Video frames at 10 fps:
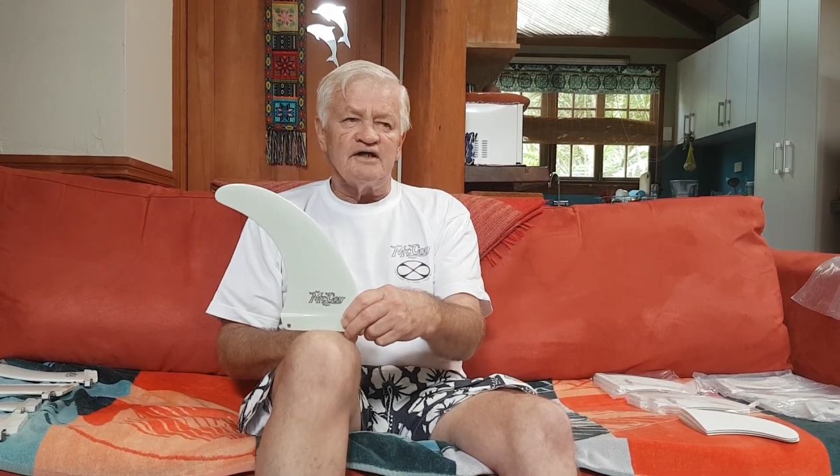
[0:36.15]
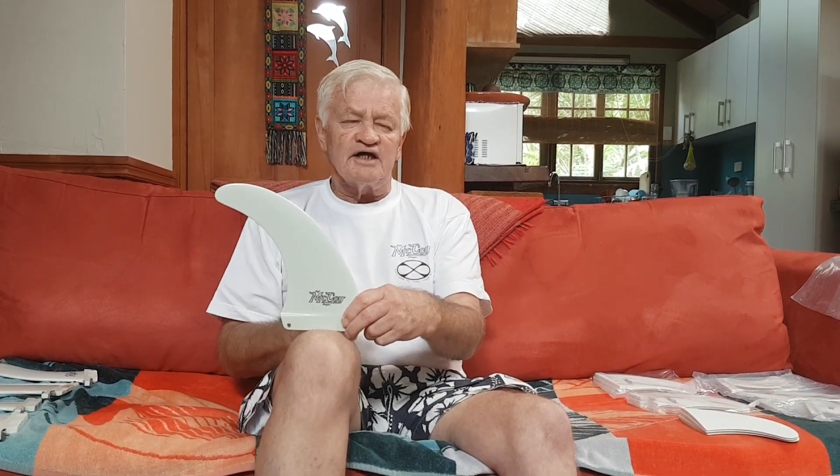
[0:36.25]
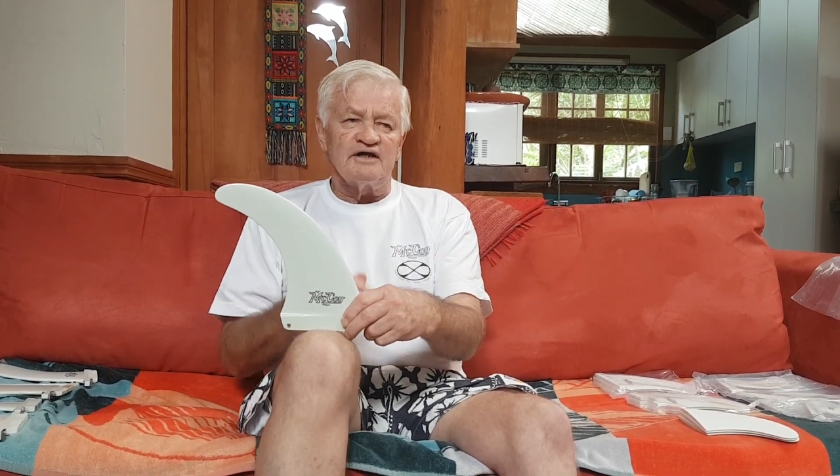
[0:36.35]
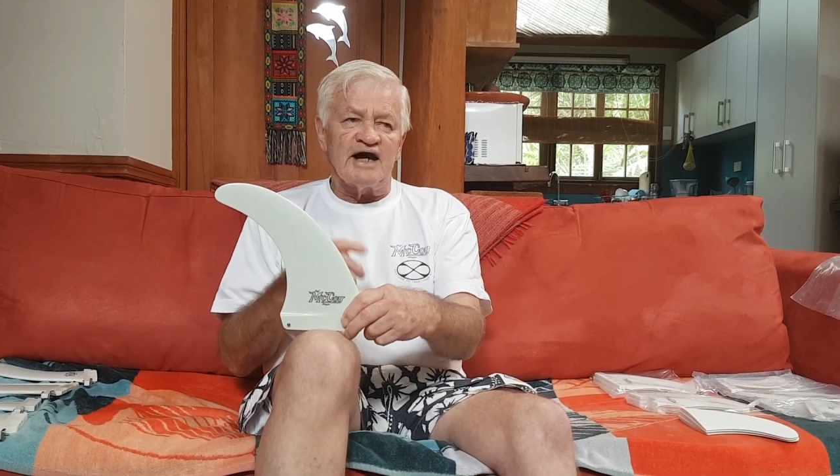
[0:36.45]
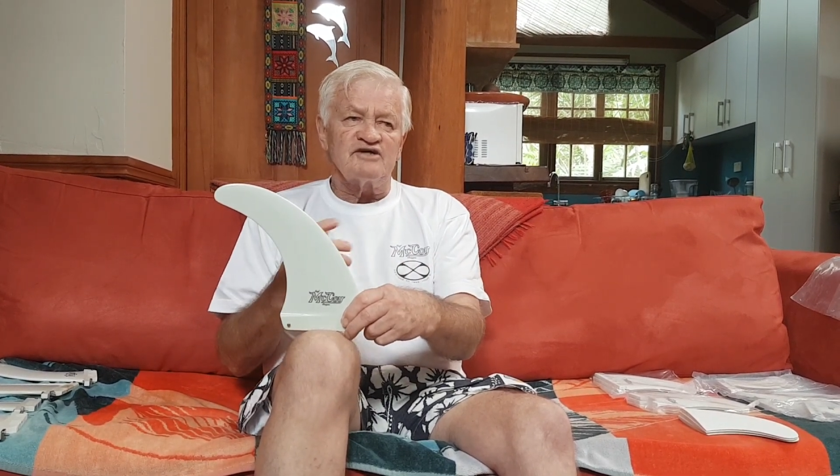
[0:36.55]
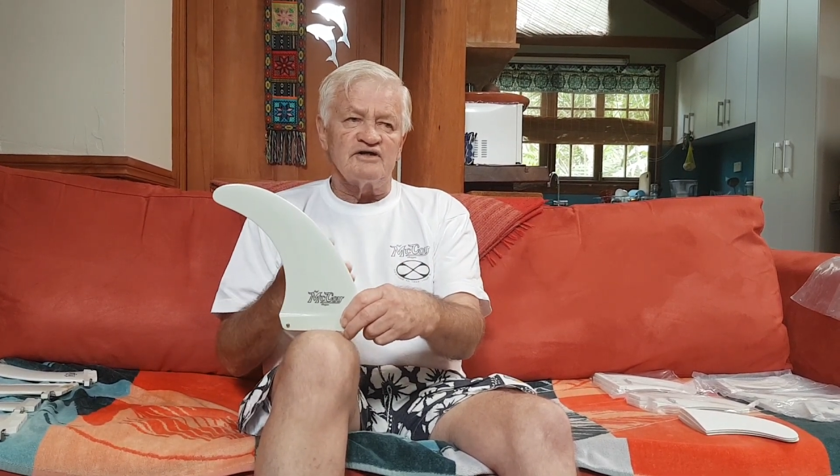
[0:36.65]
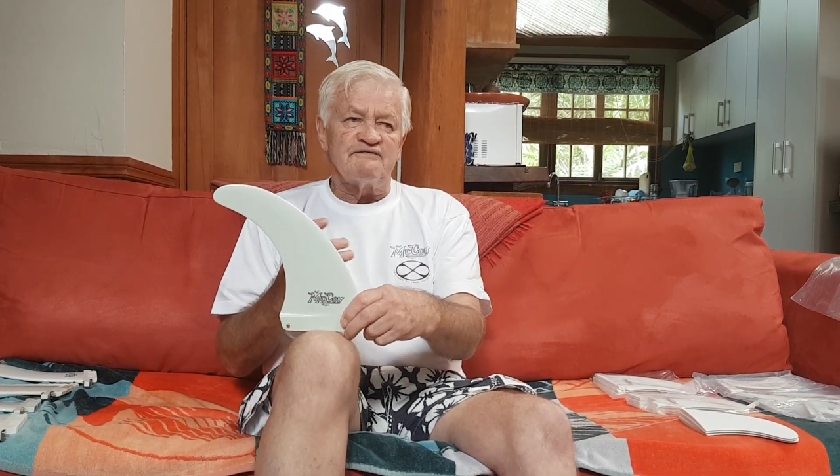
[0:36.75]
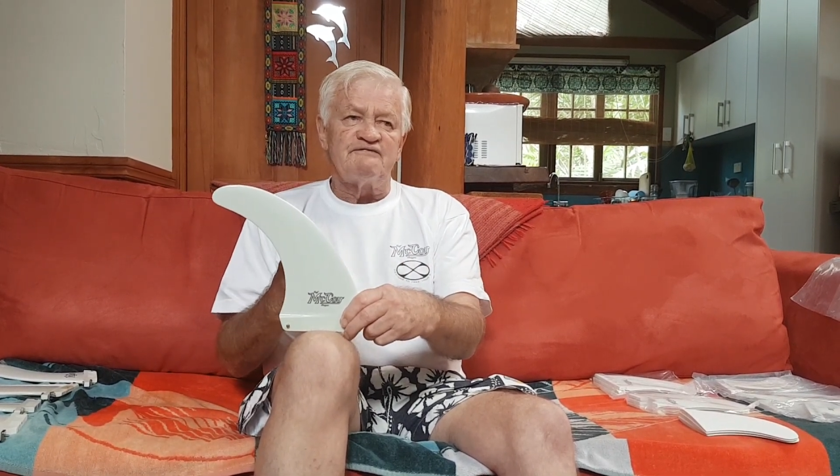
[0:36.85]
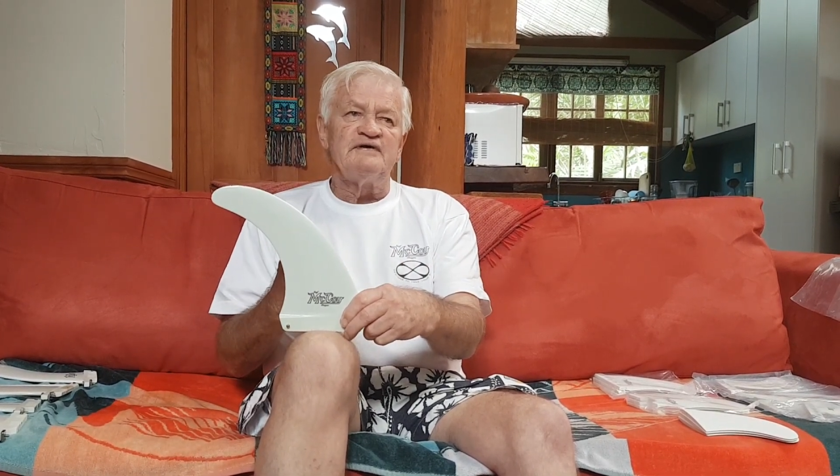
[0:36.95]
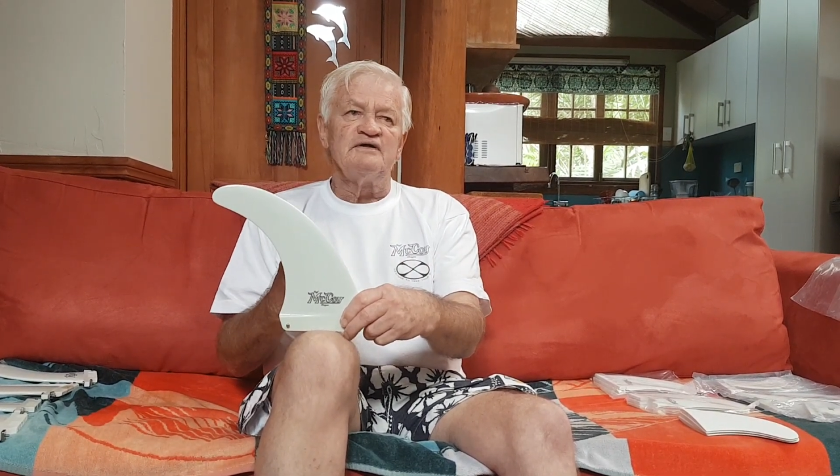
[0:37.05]
you could actually
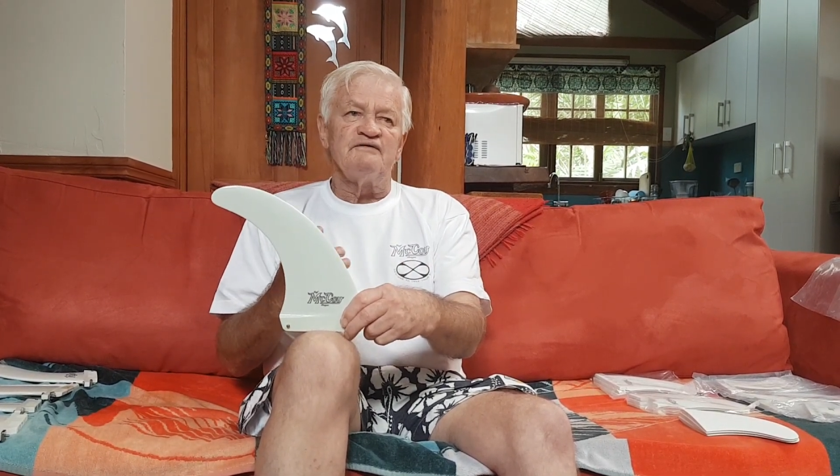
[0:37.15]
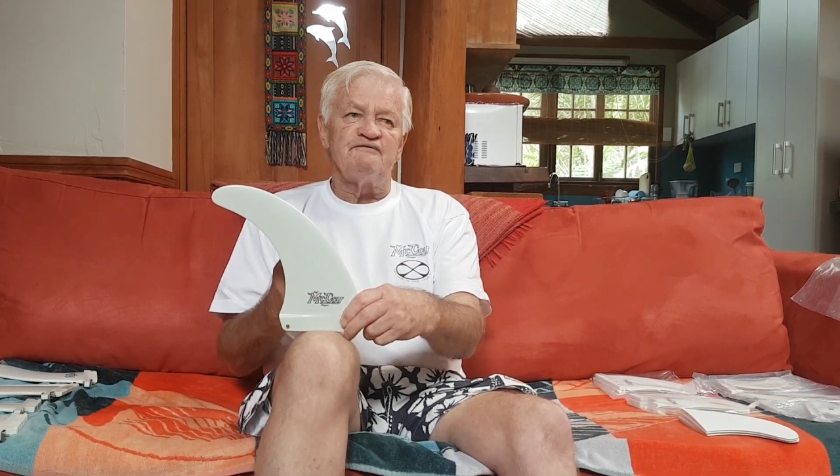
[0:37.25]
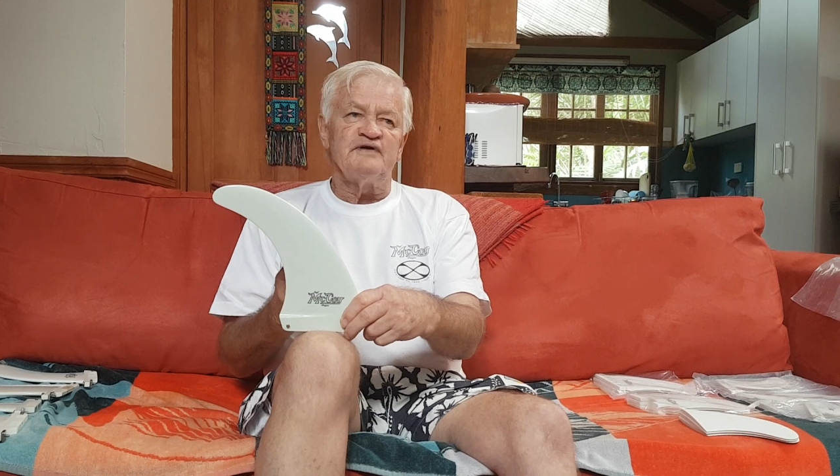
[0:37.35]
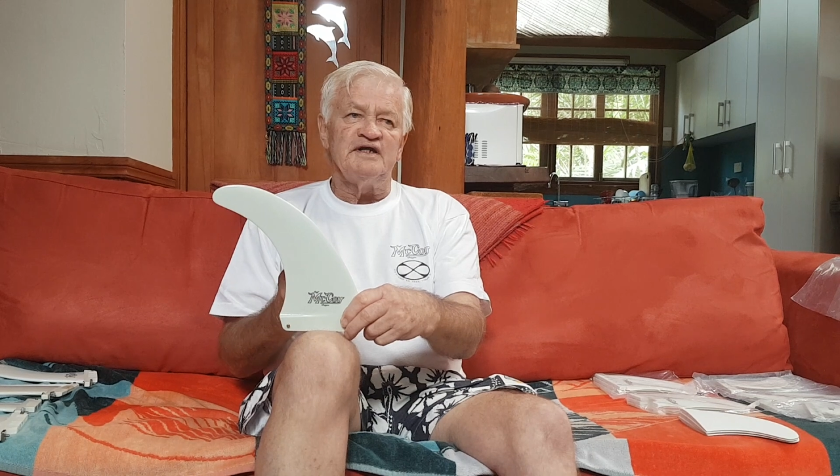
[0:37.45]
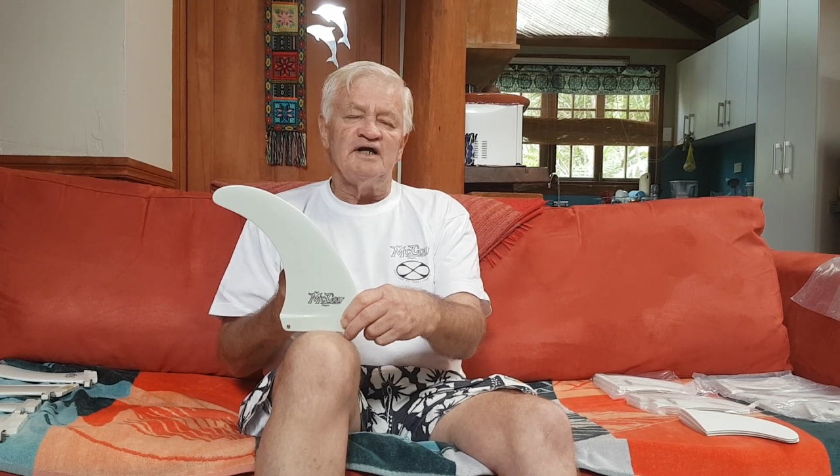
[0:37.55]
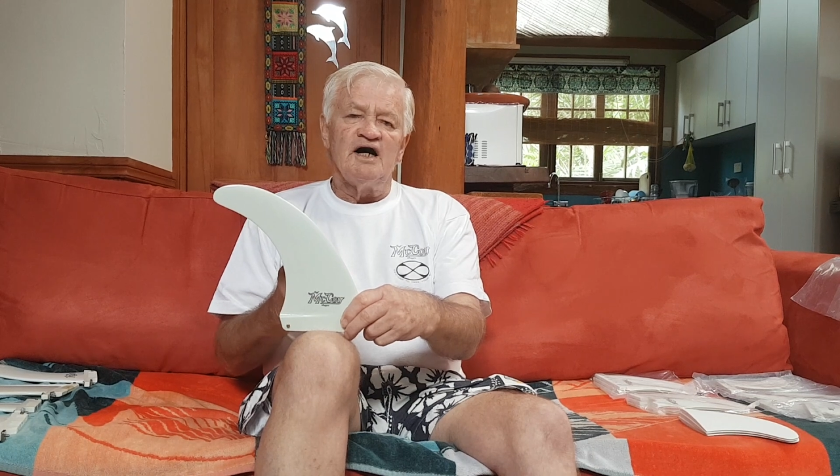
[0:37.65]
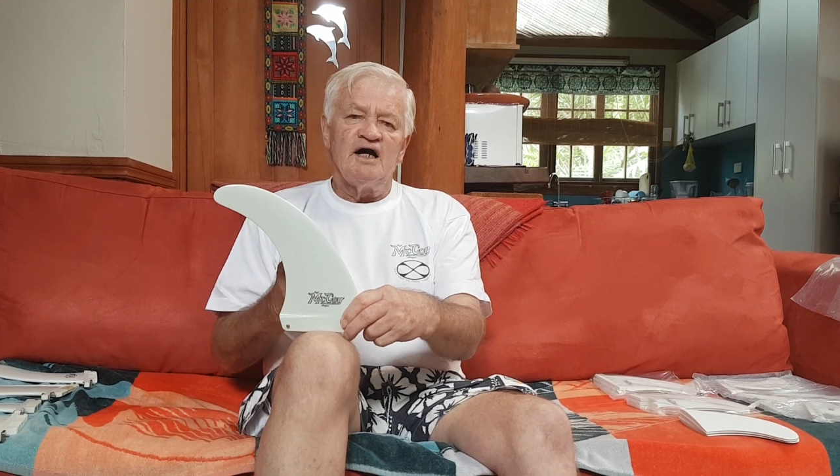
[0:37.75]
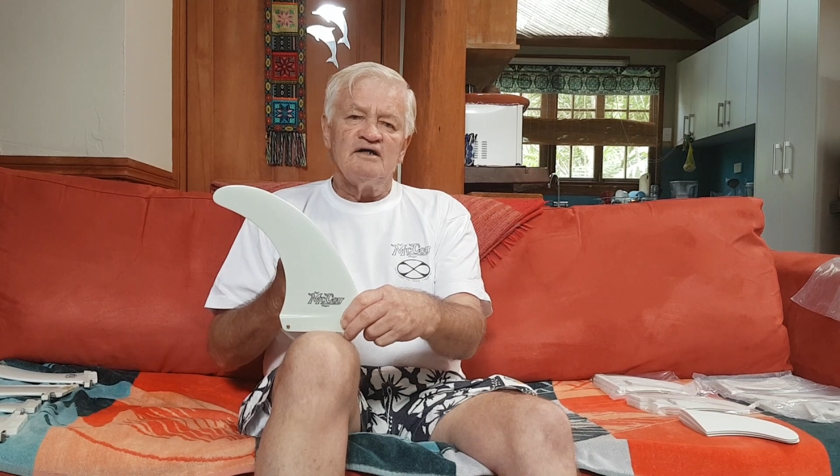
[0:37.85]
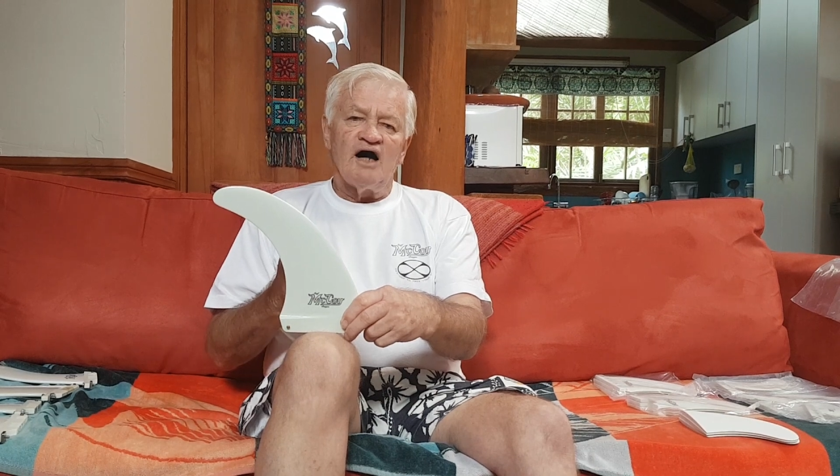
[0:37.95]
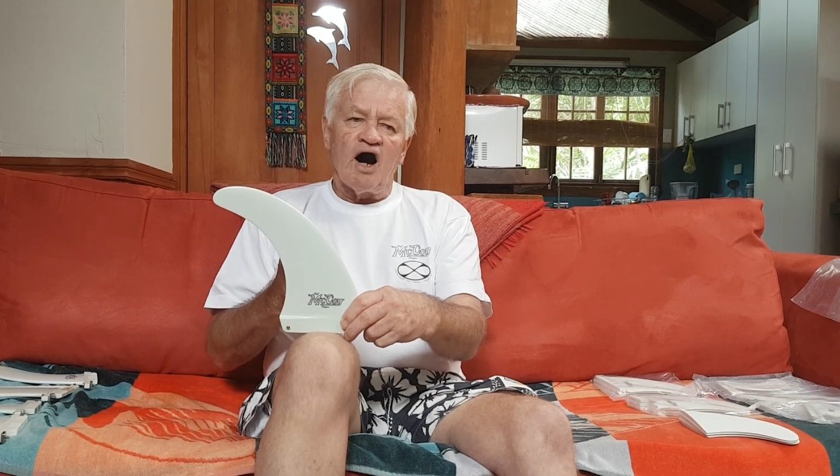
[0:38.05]
feel the fin
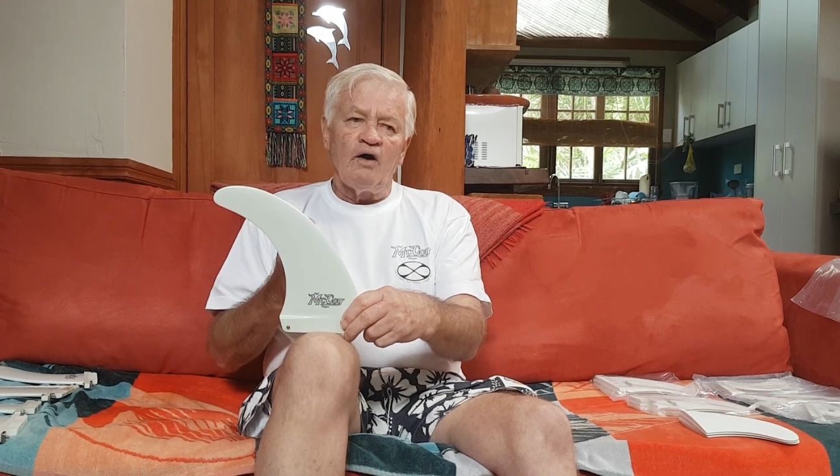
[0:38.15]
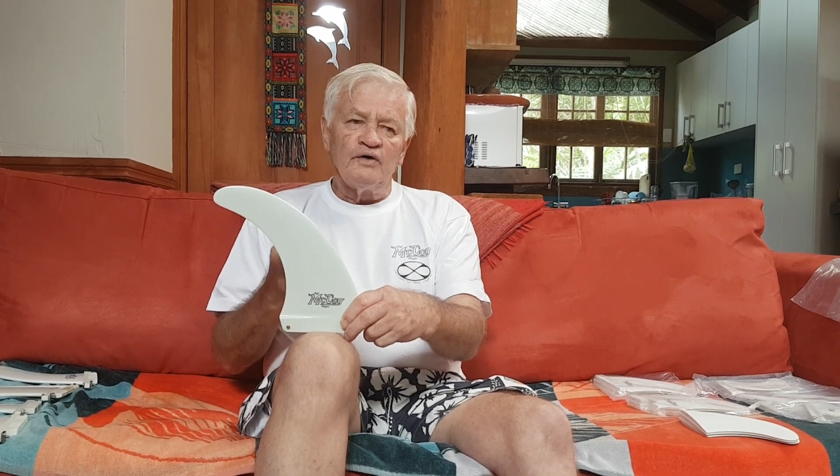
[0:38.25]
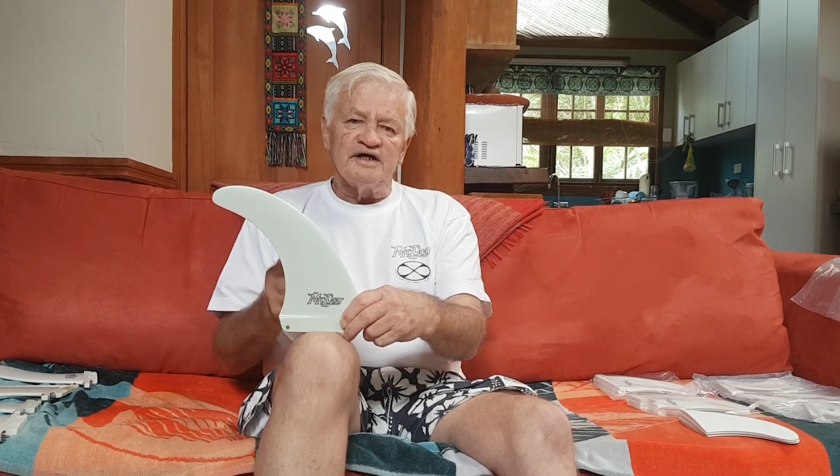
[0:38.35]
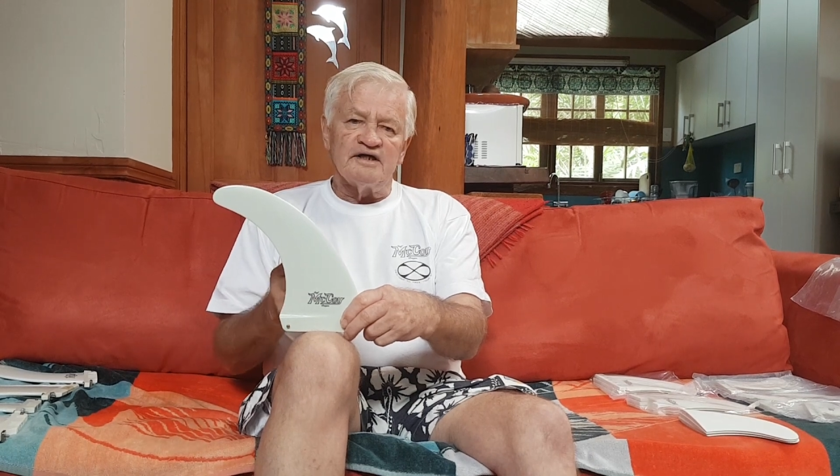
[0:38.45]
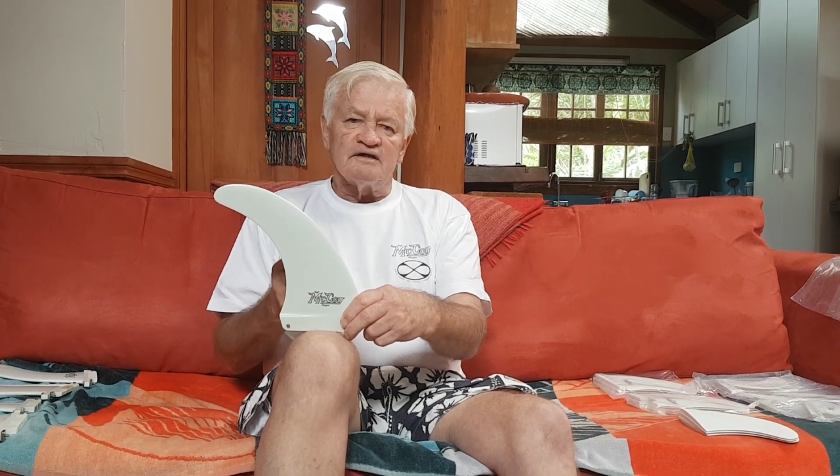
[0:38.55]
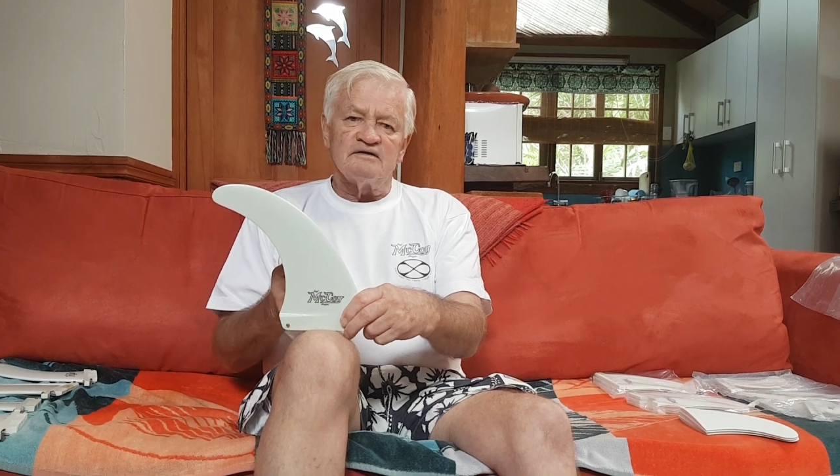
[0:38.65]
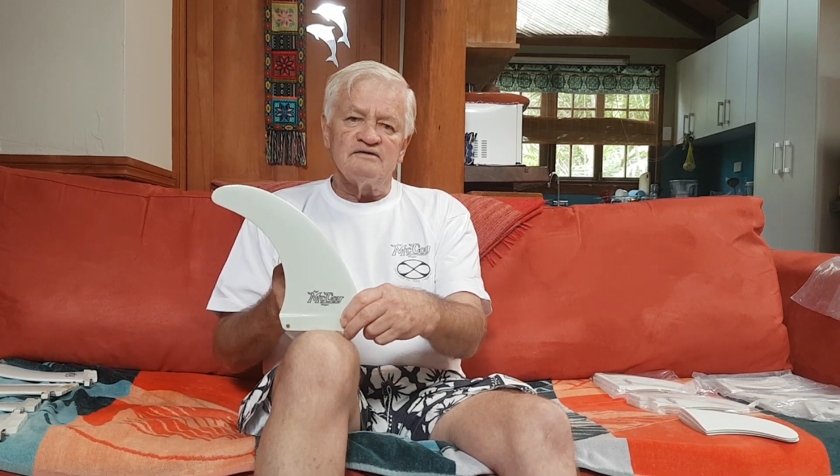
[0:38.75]
holding it,